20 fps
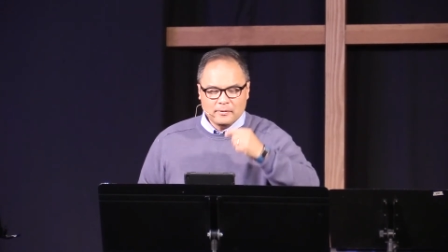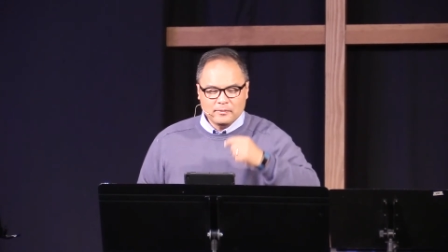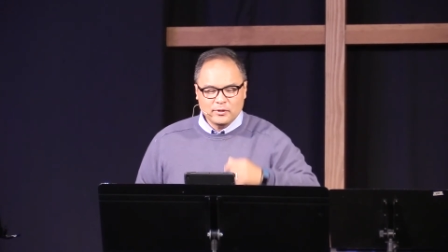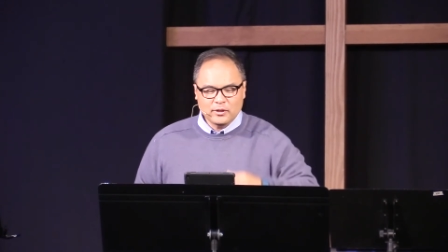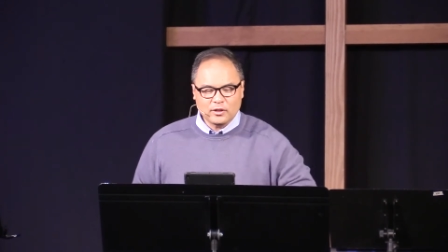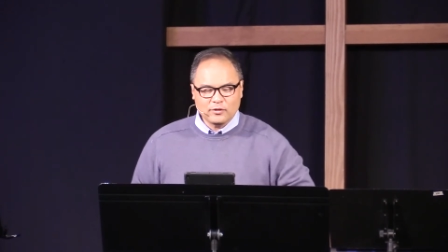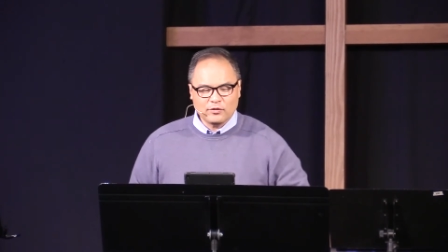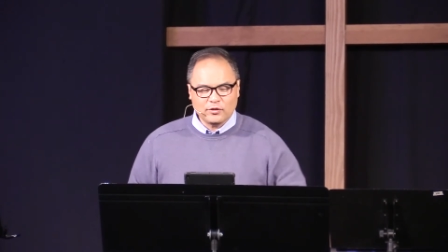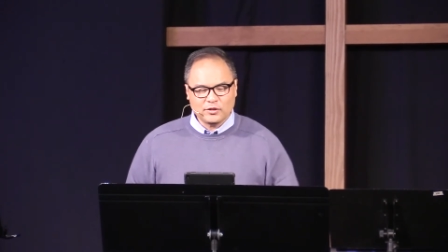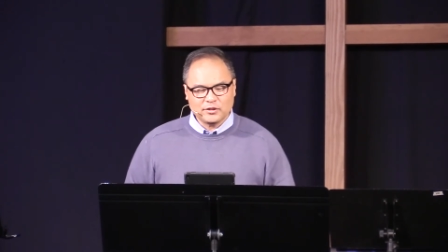
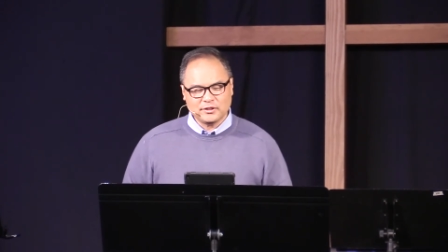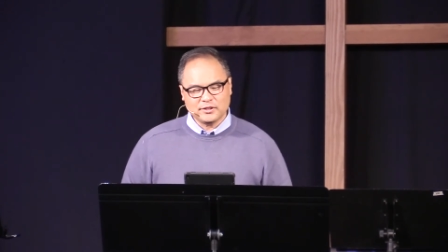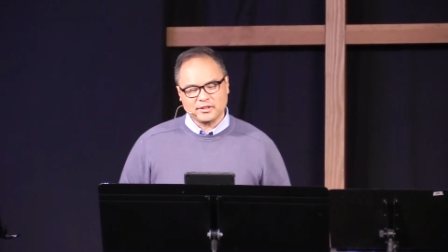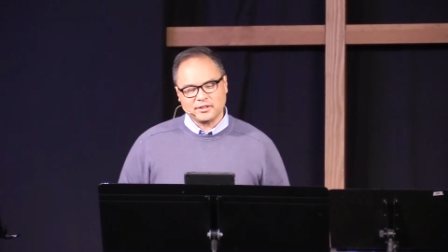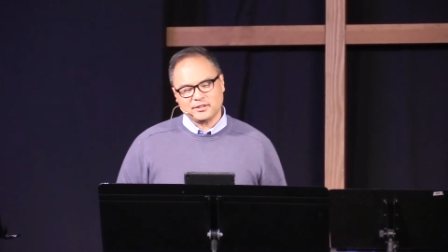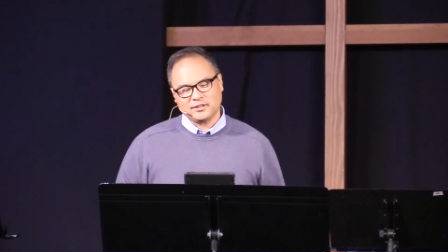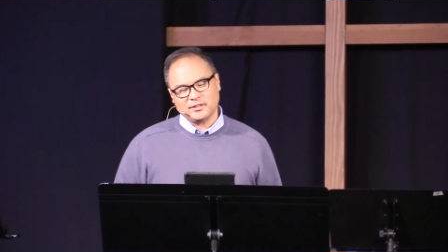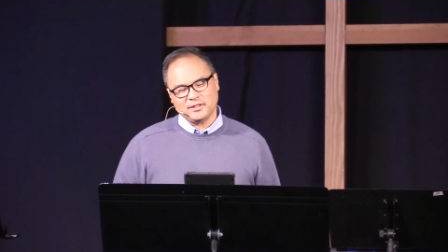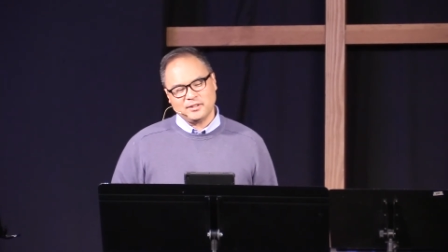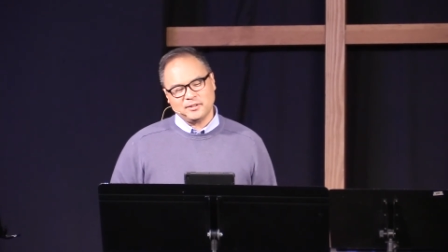Look at verse
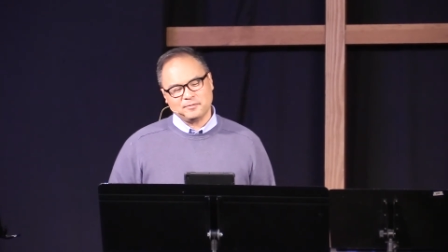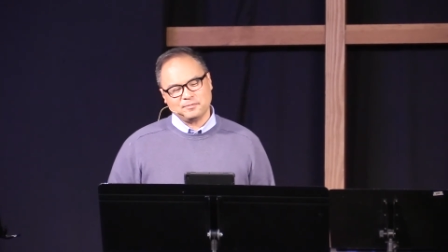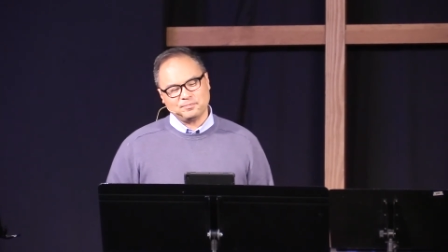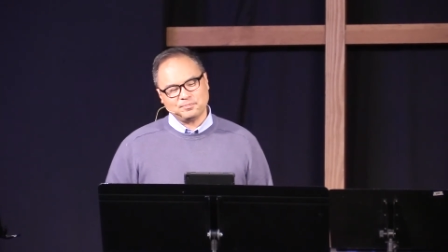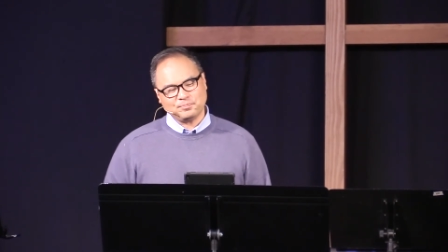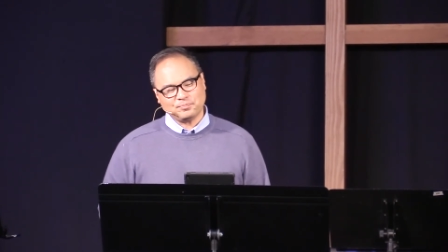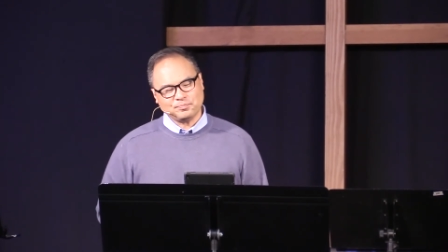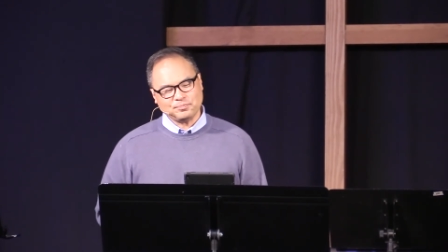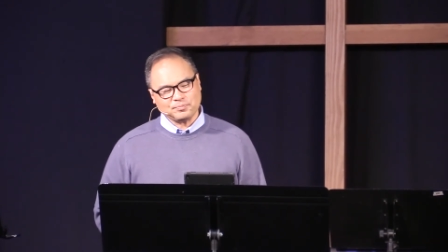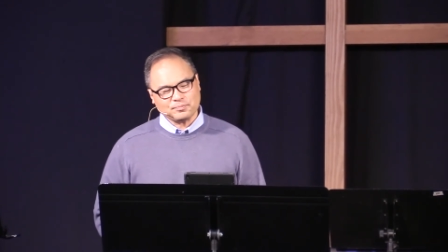16.
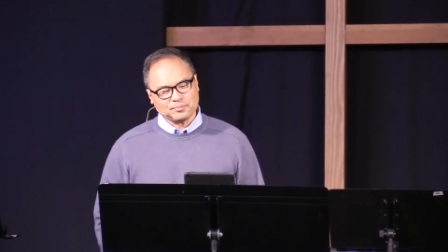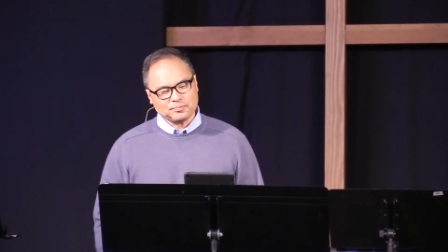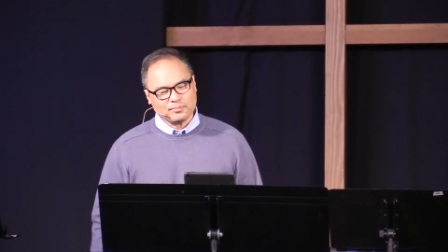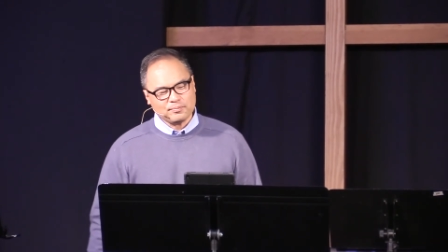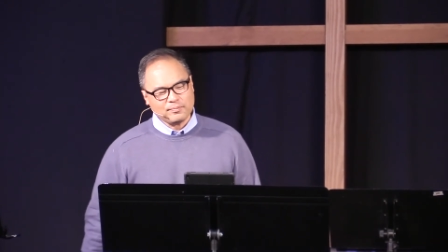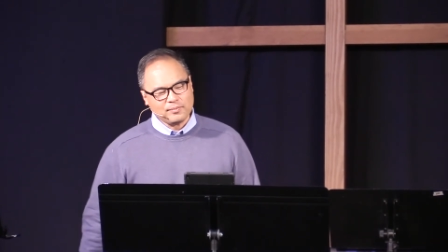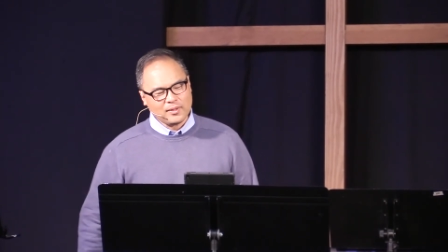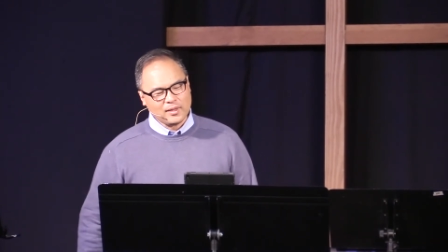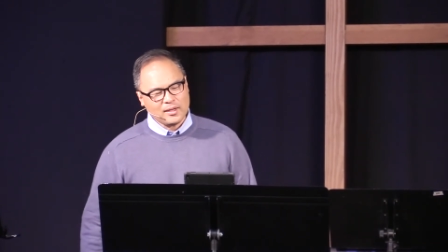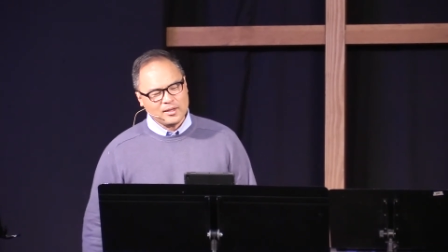
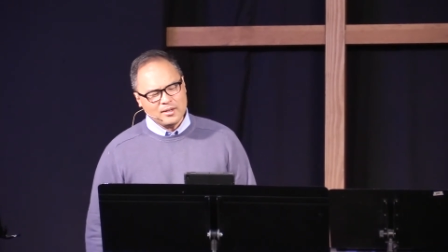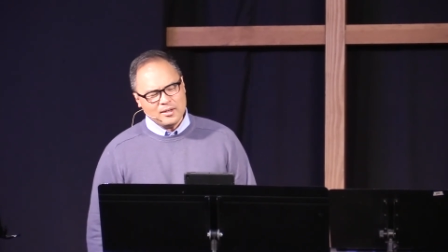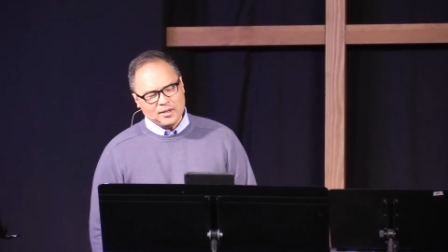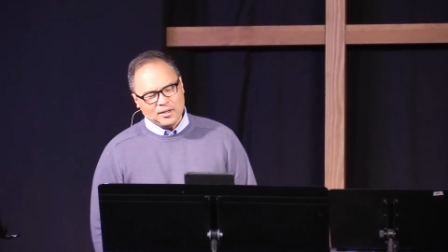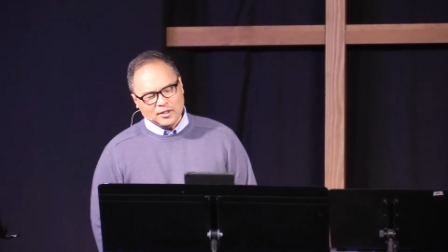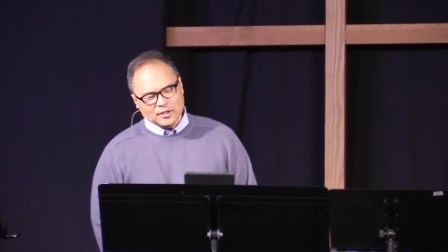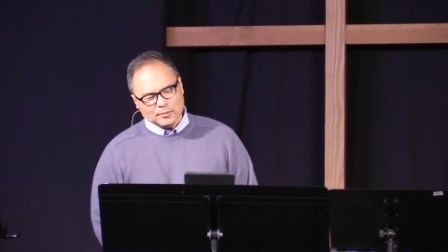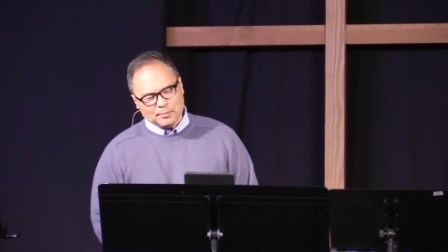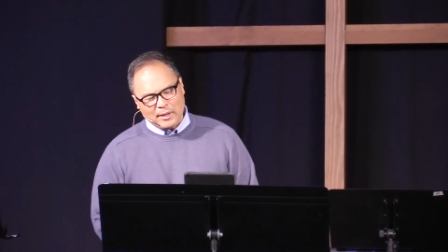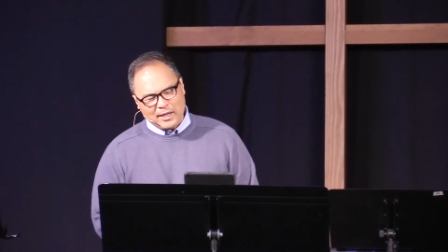
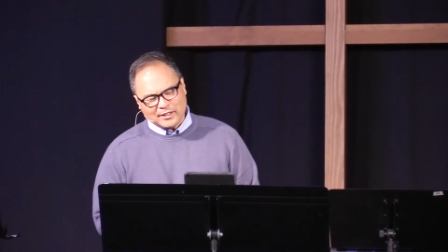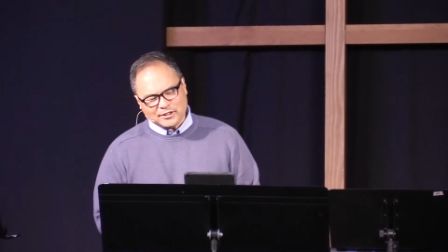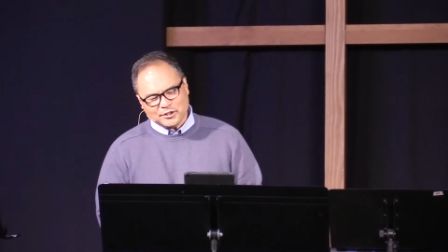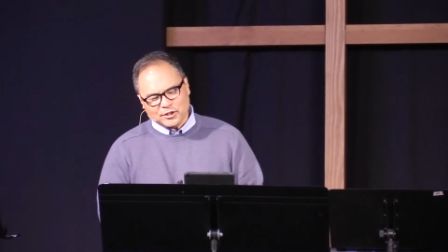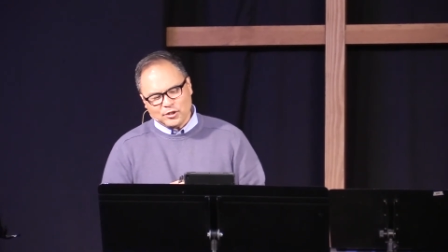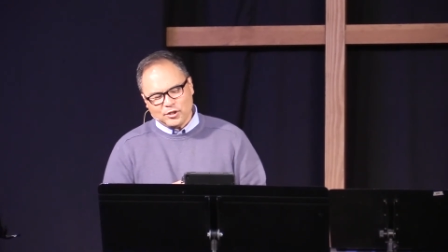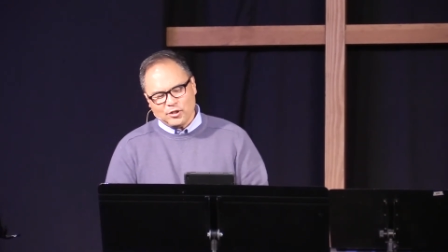Passing